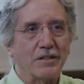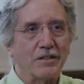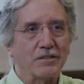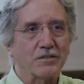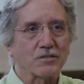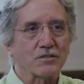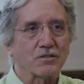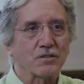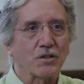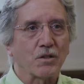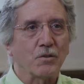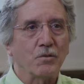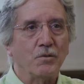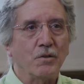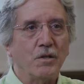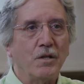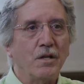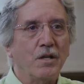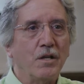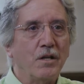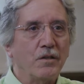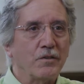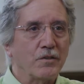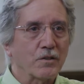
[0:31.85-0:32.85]
And so
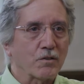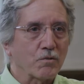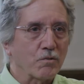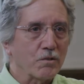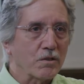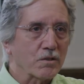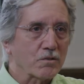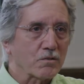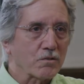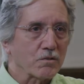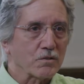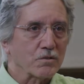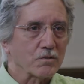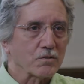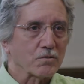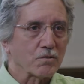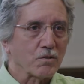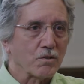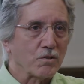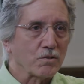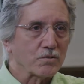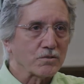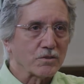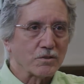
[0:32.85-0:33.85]
the critical
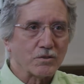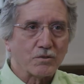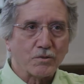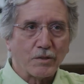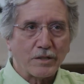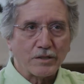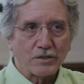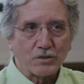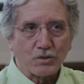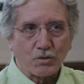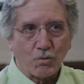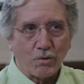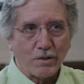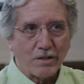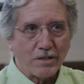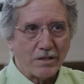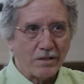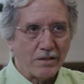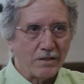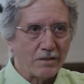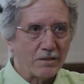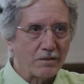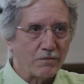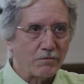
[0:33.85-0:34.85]
controls address
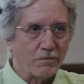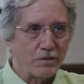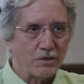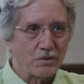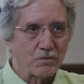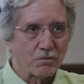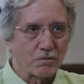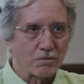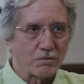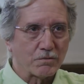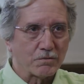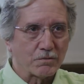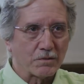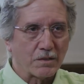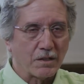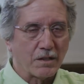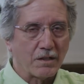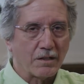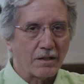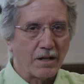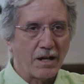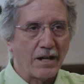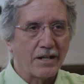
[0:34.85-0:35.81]
20 individual uh,